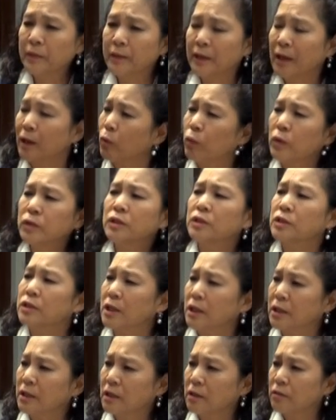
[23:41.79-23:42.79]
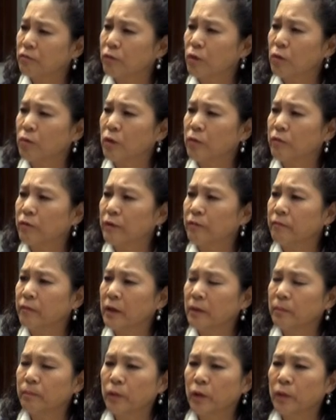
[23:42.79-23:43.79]
that was a standard form of
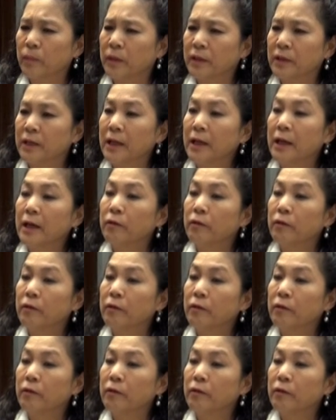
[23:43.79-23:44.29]
employment.